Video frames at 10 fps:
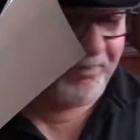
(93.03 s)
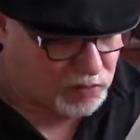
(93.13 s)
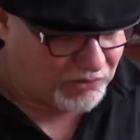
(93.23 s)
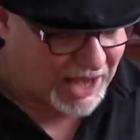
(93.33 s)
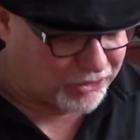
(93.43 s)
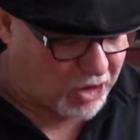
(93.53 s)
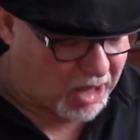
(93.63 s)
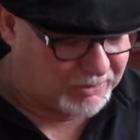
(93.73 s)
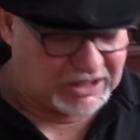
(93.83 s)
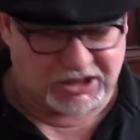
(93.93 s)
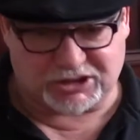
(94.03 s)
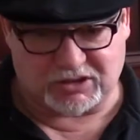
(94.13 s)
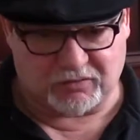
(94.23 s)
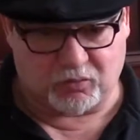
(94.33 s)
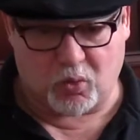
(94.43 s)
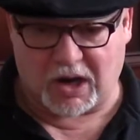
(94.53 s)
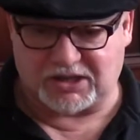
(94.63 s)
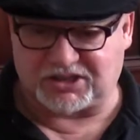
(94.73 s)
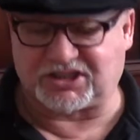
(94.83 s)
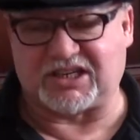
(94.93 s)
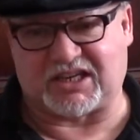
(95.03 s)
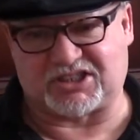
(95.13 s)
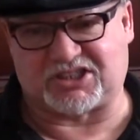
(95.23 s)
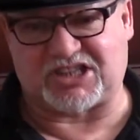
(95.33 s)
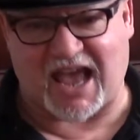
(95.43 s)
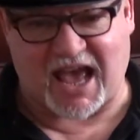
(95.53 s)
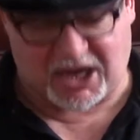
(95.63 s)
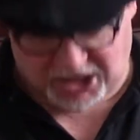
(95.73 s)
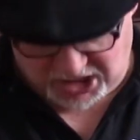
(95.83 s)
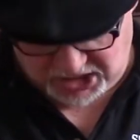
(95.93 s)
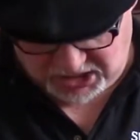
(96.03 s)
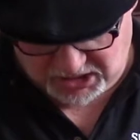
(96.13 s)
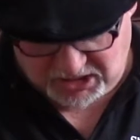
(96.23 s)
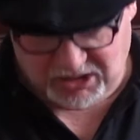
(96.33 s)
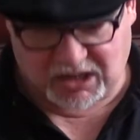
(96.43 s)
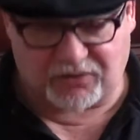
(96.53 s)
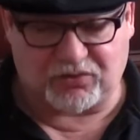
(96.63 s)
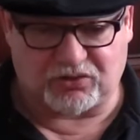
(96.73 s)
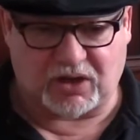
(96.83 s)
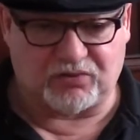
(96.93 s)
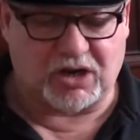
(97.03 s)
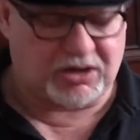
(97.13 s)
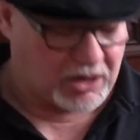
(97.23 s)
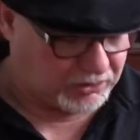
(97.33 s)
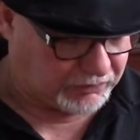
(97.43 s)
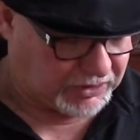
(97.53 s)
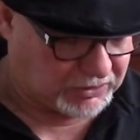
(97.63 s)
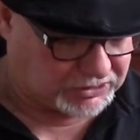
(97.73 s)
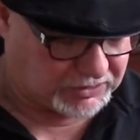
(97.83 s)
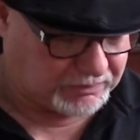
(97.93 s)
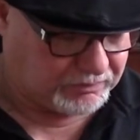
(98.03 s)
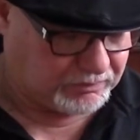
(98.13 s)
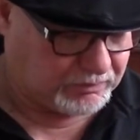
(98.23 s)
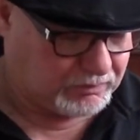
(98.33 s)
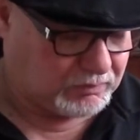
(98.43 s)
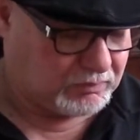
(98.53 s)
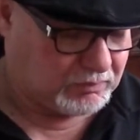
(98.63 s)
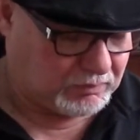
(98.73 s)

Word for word: That combination of 1, 6, 10 that I've, I've done in other videos.